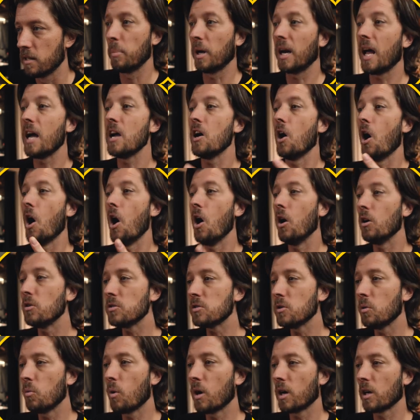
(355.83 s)
But I
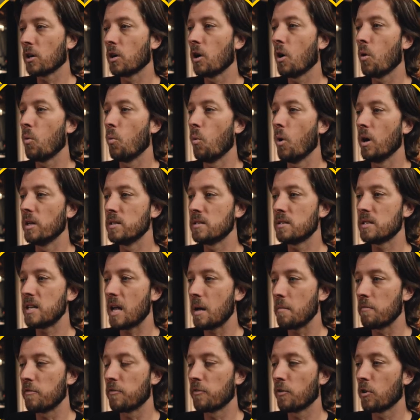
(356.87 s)
also want to go one
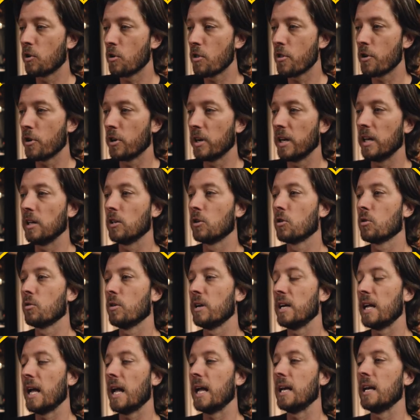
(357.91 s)
step further and
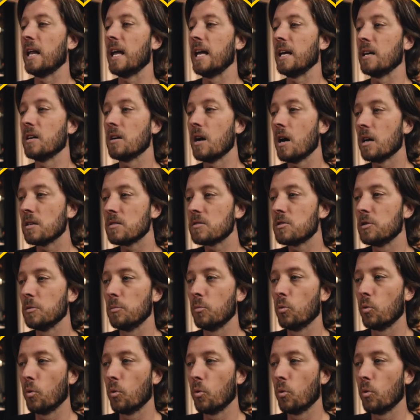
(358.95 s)
create a custom